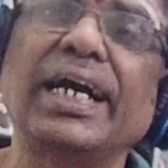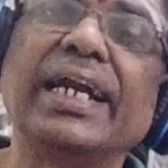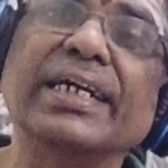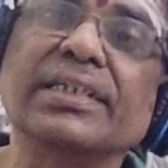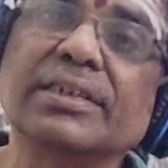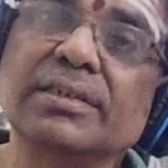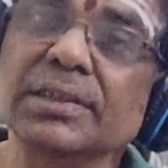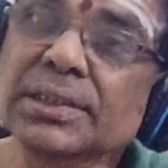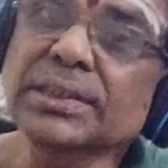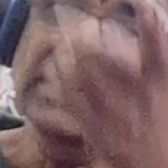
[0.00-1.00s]
correct.
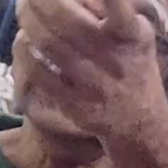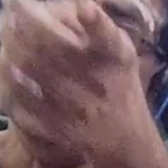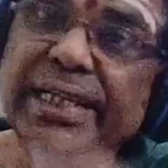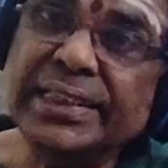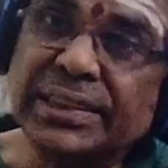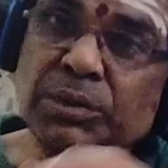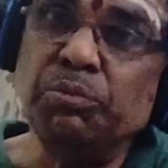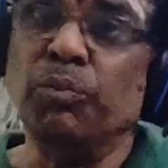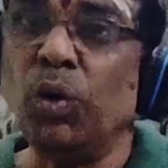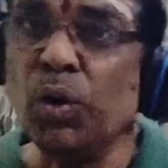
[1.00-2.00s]
Yes,
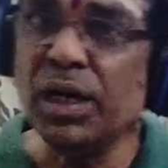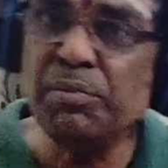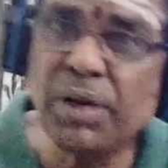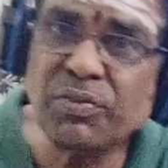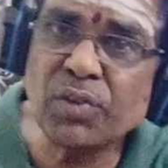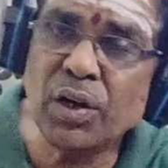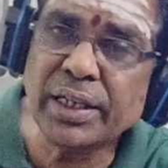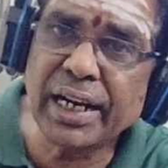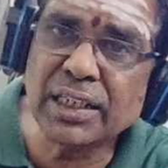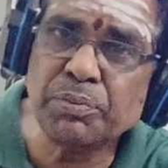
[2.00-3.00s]
more number of
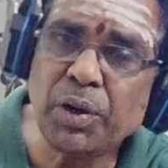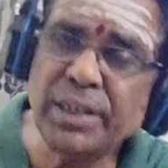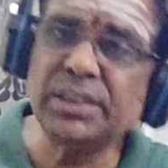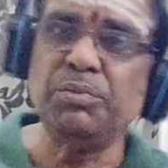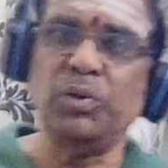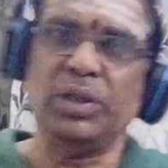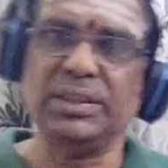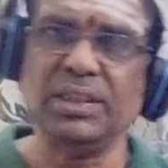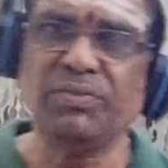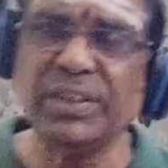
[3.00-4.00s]
contact points, more
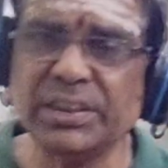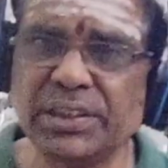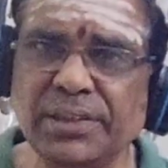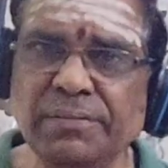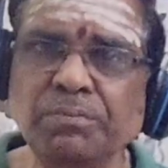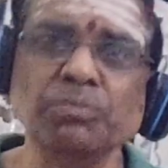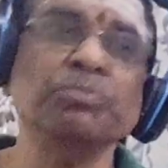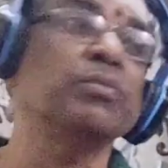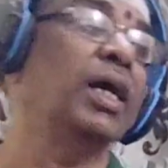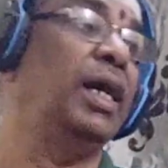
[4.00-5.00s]
is the friction.
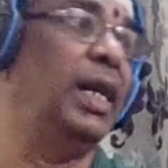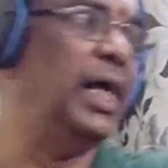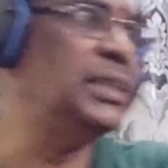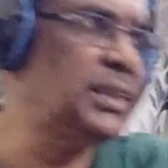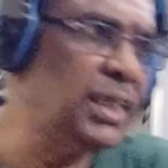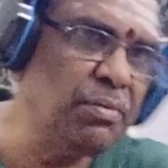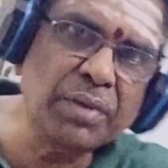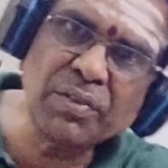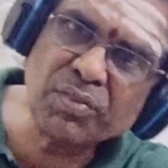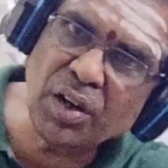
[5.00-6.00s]
Less
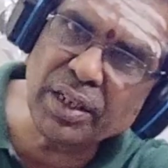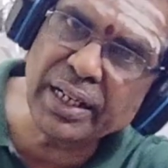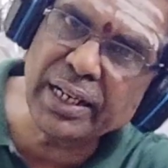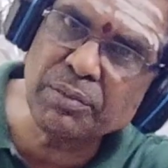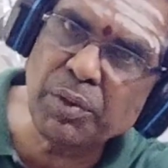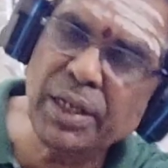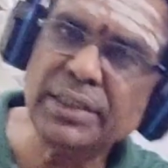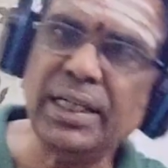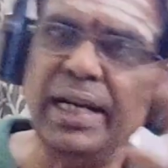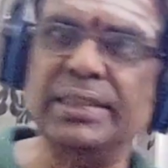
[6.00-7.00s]
number of contact
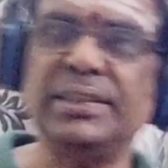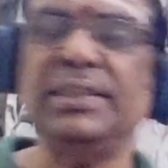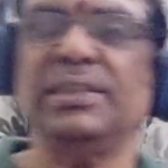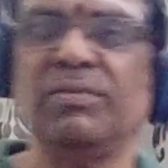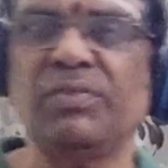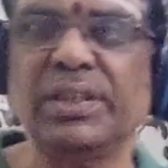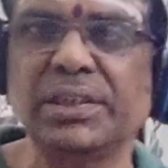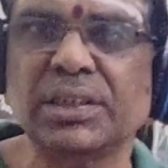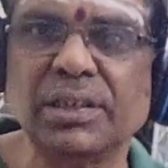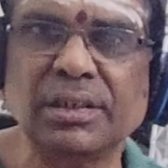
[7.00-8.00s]
points, less is the
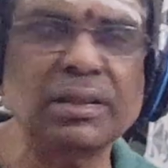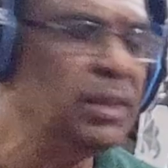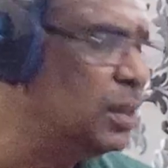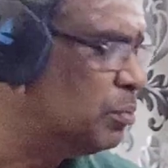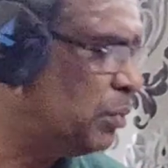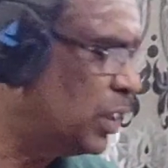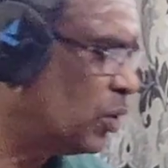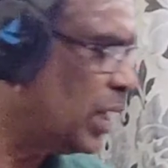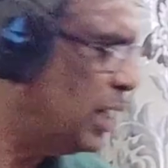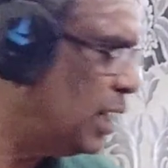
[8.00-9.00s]
friction, but
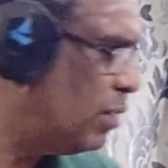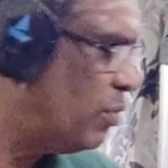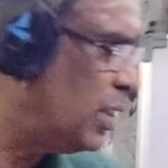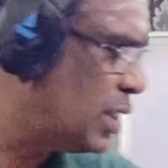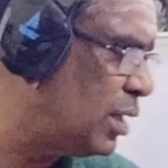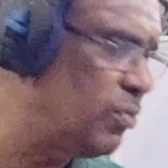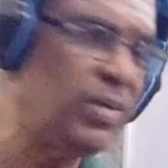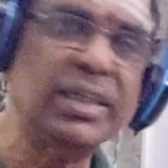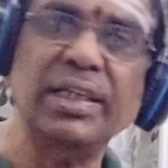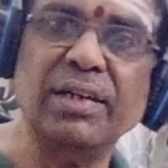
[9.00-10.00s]
you can never
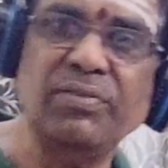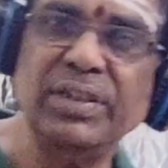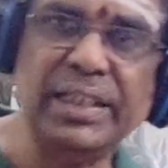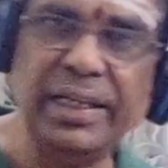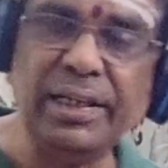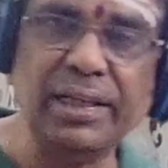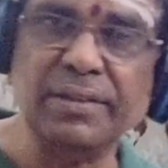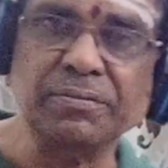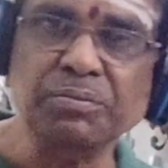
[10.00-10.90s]
convert that with area.